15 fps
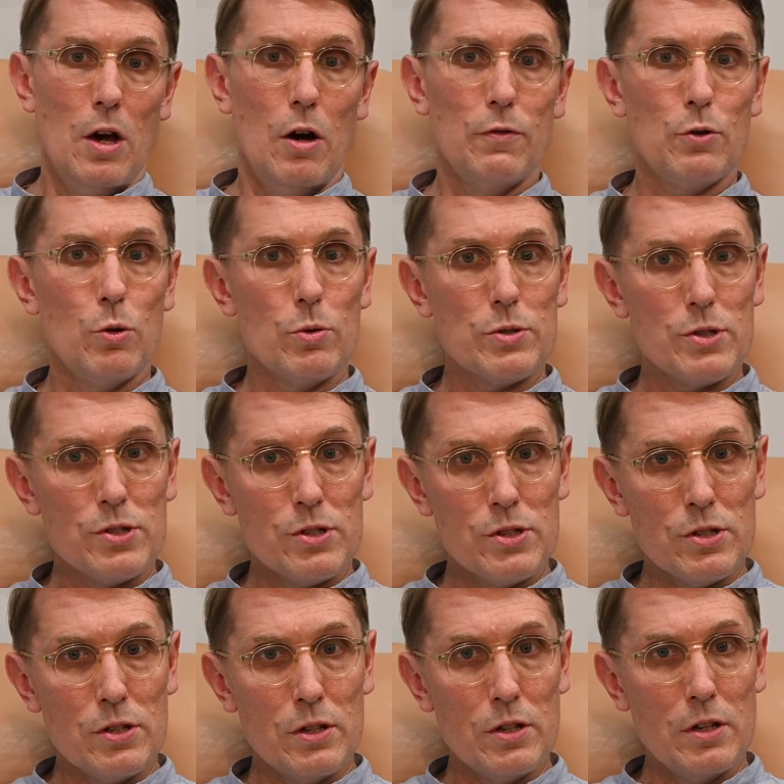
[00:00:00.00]
Of
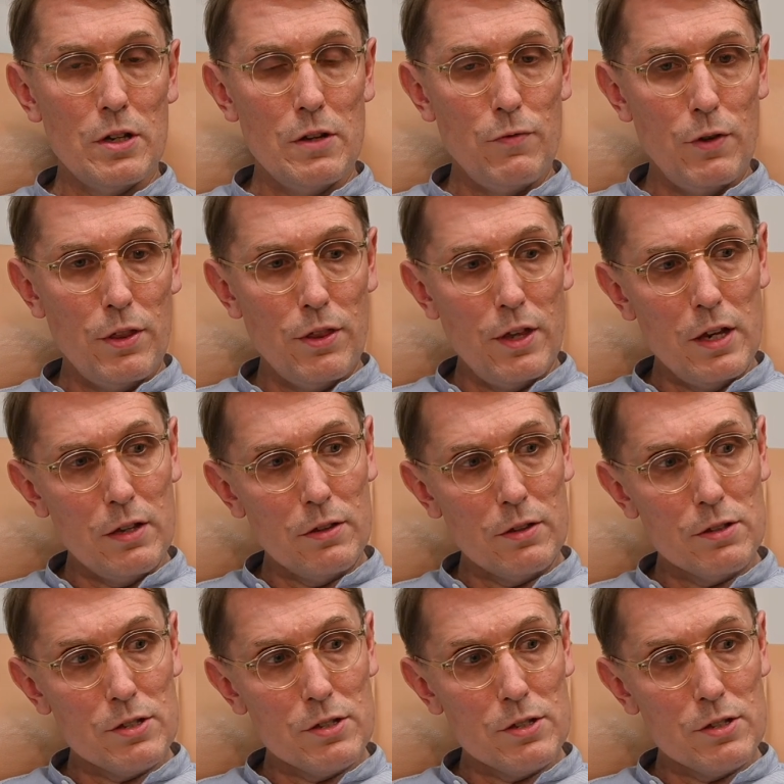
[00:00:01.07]
course, if we think